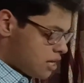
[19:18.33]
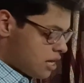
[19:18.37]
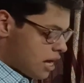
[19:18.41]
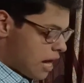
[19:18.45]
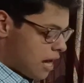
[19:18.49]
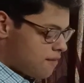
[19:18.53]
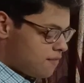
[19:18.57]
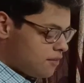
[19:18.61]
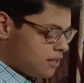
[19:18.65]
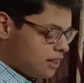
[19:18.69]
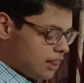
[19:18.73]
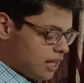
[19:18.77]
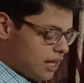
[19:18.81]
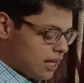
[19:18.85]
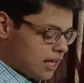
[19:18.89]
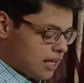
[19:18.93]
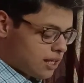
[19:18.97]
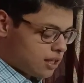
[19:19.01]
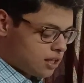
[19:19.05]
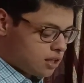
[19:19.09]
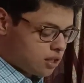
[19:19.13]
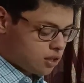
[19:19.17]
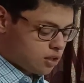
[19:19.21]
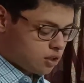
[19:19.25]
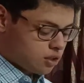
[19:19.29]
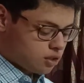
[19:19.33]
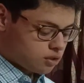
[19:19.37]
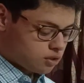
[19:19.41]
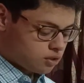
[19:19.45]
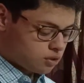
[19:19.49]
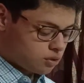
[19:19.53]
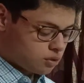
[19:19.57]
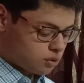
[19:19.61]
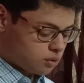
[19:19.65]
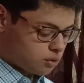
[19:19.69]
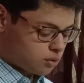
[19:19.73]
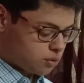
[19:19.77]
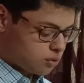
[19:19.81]
I would like
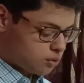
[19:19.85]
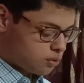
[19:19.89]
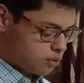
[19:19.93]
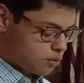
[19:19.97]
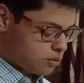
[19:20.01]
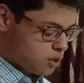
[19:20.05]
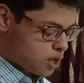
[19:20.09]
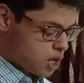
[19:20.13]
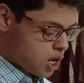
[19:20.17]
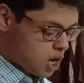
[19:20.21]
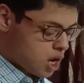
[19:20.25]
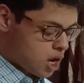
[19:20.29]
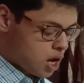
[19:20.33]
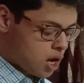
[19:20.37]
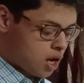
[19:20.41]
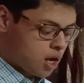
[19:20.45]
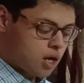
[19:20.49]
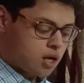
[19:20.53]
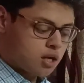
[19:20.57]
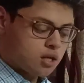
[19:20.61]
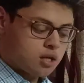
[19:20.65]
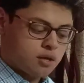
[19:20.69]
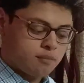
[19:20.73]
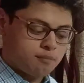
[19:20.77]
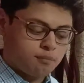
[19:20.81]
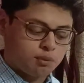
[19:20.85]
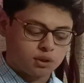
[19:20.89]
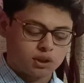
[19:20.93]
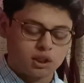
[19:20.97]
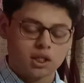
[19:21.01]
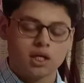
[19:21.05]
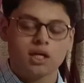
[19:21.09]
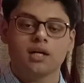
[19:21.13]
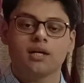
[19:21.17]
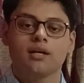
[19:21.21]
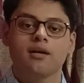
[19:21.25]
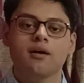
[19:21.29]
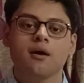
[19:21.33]
to put
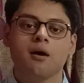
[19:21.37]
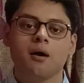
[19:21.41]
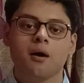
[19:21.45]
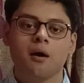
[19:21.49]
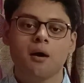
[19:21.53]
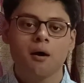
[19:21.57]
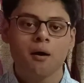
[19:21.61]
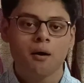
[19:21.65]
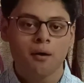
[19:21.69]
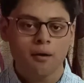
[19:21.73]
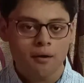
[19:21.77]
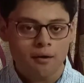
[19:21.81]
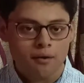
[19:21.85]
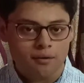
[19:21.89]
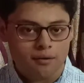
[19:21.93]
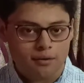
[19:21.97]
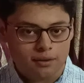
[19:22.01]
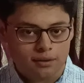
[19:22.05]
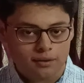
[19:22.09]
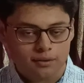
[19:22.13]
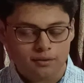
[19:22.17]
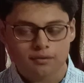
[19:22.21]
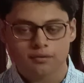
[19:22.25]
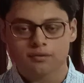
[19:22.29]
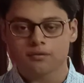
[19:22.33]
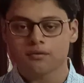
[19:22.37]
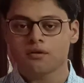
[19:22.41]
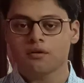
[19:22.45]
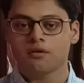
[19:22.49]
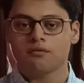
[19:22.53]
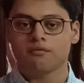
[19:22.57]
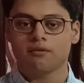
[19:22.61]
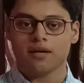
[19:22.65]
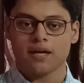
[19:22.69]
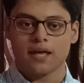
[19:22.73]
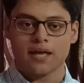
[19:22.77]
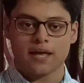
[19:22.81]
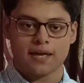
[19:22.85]
a halt
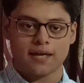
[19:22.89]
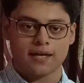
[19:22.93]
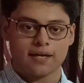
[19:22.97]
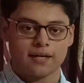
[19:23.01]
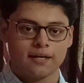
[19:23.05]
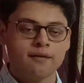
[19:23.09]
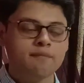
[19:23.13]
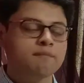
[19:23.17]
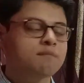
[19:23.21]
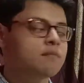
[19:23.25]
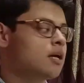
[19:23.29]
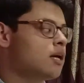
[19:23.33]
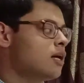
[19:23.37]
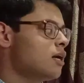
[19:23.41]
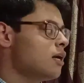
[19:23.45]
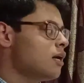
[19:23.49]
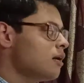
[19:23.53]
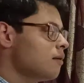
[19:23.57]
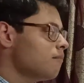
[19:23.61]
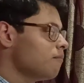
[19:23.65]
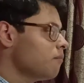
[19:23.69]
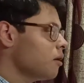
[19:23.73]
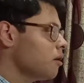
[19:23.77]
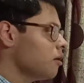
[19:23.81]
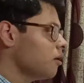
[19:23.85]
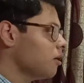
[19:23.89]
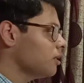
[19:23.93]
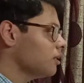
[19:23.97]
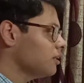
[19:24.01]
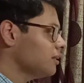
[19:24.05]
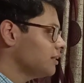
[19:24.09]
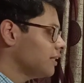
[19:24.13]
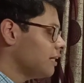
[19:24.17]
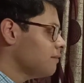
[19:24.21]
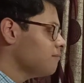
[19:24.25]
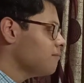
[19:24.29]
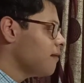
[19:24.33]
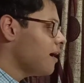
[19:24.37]
over here because
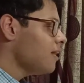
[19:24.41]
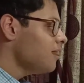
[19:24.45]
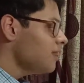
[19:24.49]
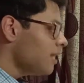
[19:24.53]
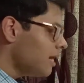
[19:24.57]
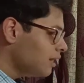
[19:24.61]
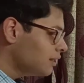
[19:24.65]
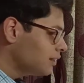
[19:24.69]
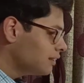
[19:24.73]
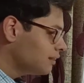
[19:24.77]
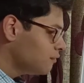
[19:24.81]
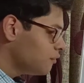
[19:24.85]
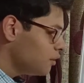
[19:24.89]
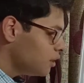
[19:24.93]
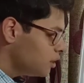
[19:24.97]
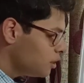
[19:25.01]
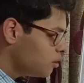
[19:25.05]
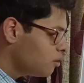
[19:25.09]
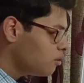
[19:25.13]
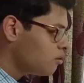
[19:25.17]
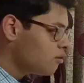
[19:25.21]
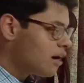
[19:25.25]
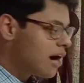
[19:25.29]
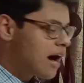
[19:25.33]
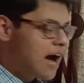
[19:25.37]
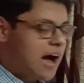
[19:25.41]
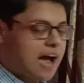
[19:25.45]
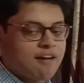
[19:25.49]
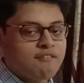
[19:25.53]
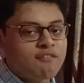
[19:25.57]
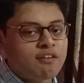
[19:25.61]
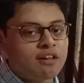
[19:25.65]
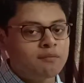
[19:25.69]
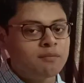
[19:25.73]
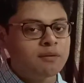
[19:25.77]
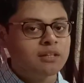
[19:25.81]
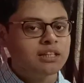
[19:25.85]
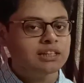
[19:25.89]
in my next video I
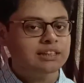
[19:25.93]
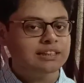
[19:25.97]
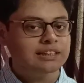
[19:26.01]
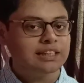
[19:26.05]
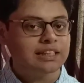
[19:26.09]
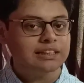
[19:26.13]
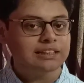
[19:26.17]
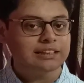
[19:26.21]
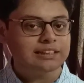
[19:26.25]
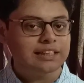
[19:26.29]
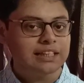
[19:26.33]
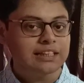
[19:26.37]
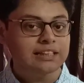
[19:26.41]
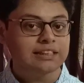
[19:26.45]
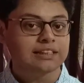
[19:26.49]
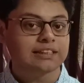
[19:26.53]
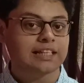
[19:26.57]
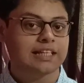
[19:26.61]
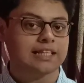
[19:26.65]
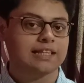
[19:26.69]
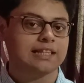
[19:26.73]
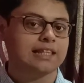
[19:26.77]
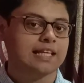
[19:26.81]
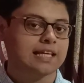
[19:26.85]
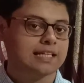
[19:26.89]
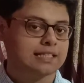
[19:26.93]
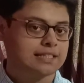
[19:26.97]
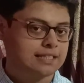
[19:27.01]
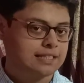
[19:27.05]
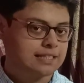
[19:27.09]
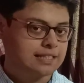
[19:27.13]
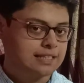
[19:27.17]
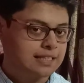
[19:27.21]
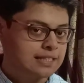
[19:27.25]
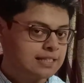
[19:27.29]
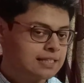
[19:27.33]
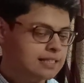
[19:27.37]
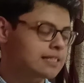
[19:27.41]
will be discussing
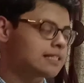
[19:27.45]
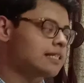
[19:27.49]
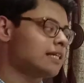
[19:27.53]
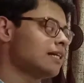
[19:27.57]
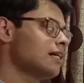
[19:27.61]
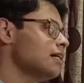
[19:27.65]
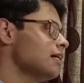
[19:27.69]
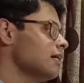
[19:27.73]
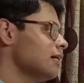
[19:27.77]
sentences